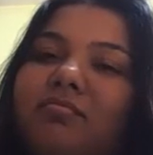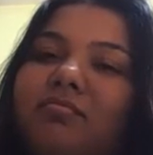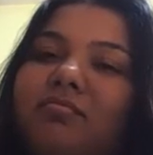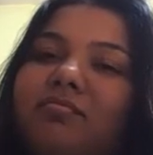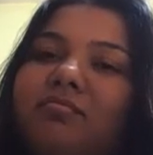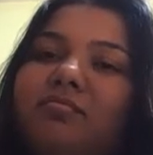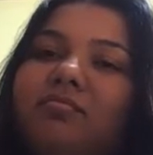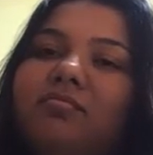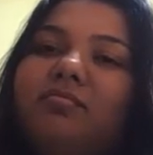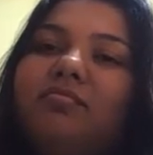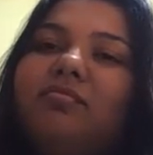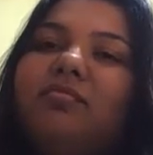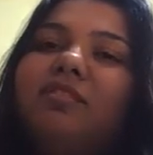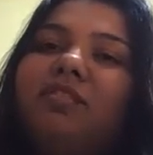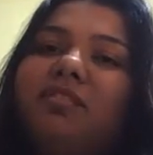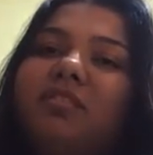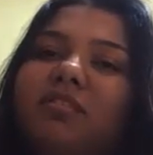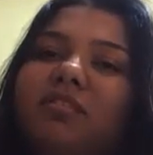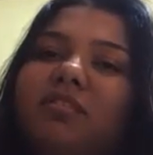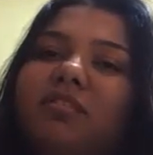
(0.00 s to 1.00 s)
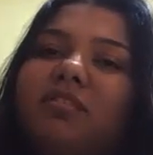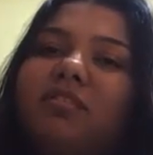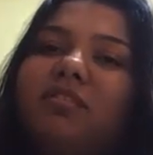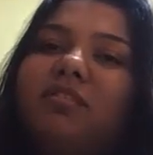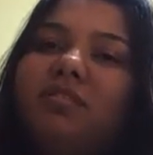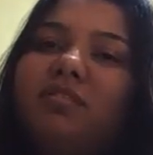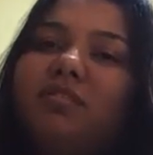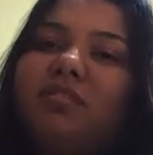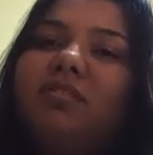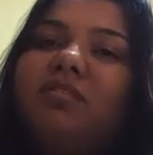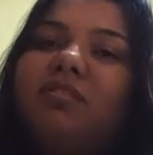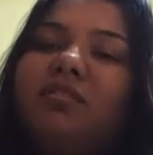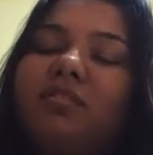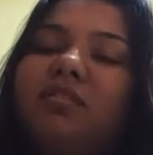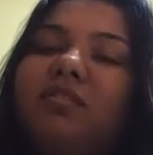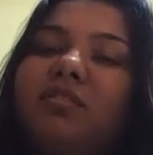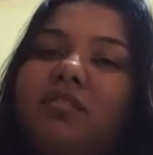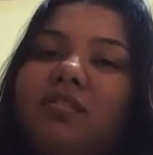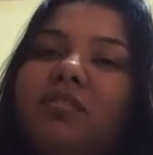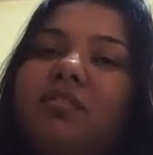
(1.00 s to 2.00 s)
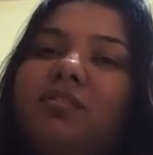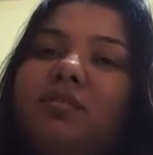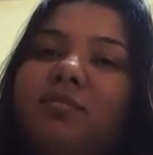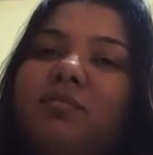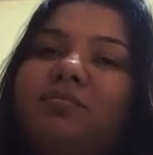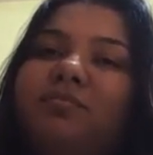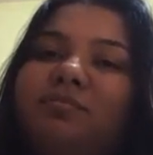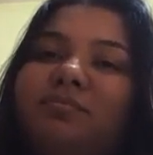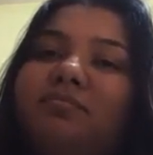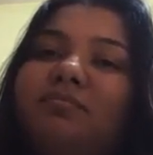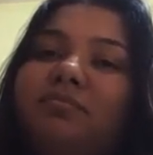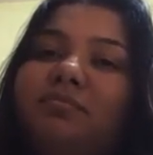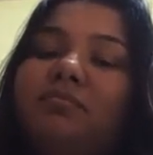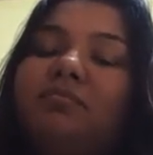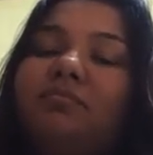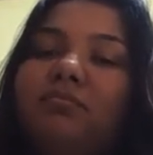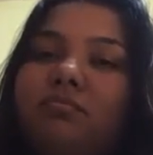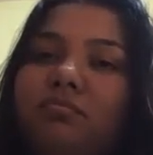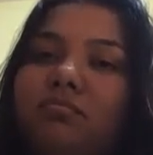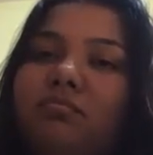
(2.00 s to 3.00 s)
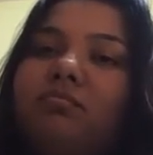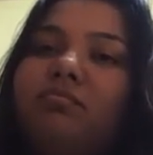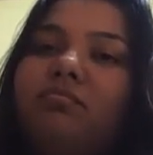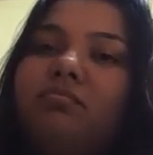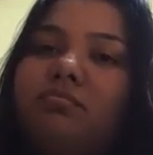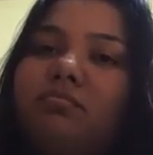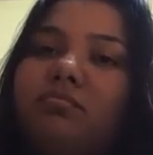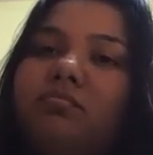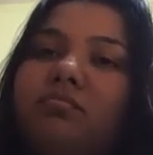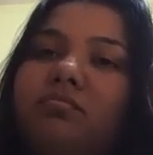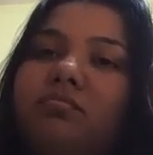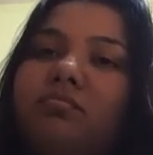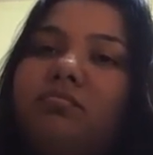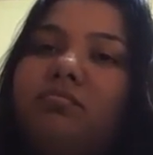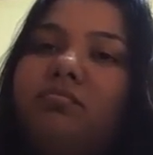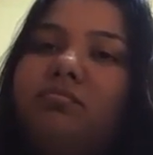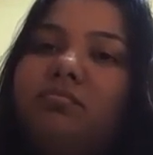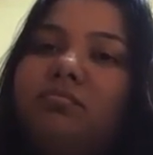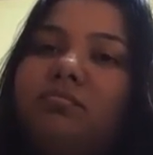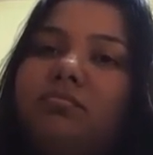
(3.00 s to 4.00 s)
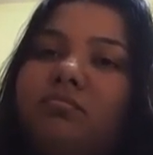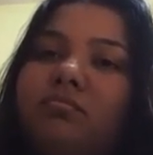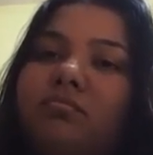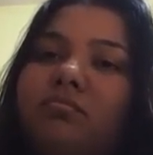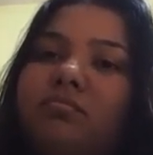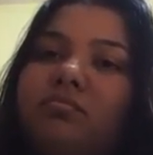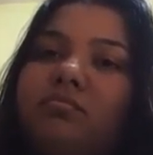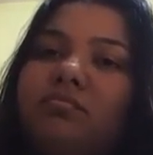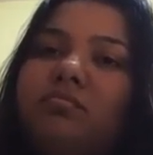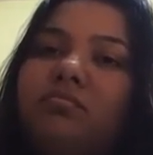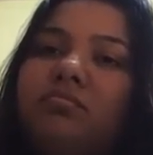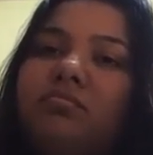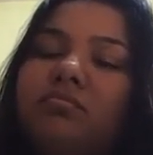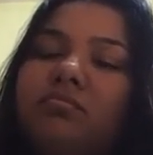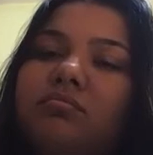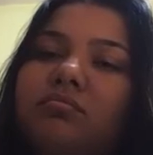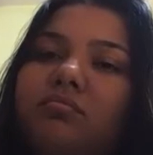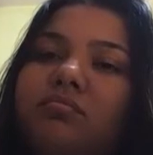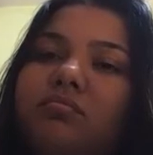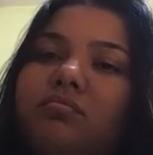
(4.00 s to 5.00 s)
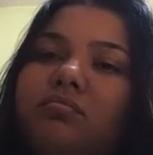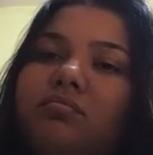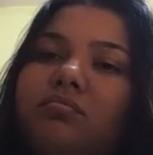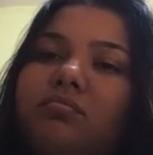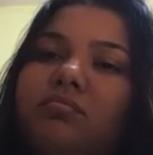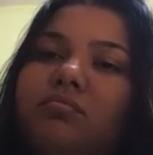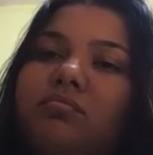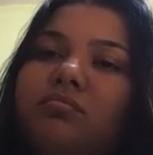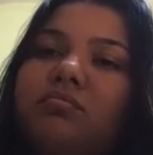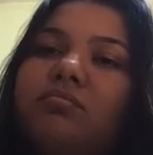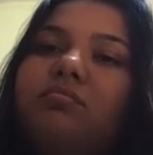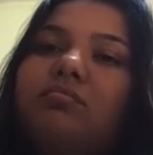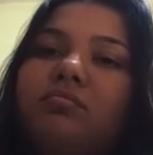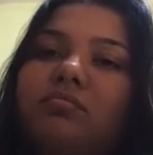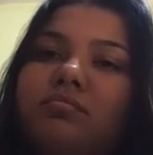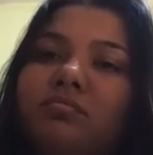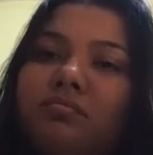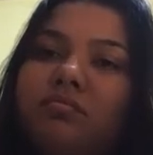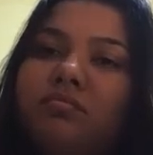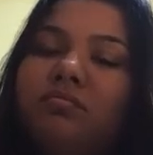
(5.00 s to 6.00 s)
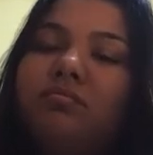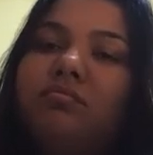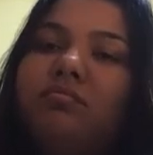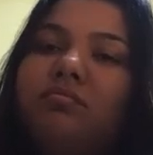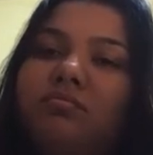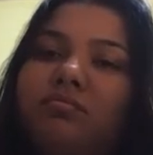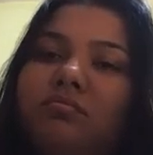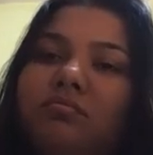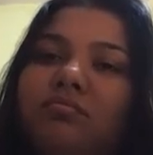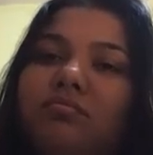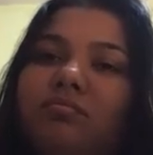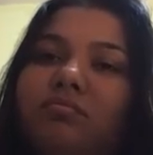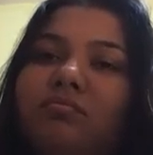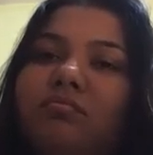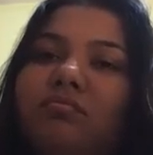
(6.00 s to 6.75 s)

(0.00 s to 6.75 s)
No words are spoken by the person on screen.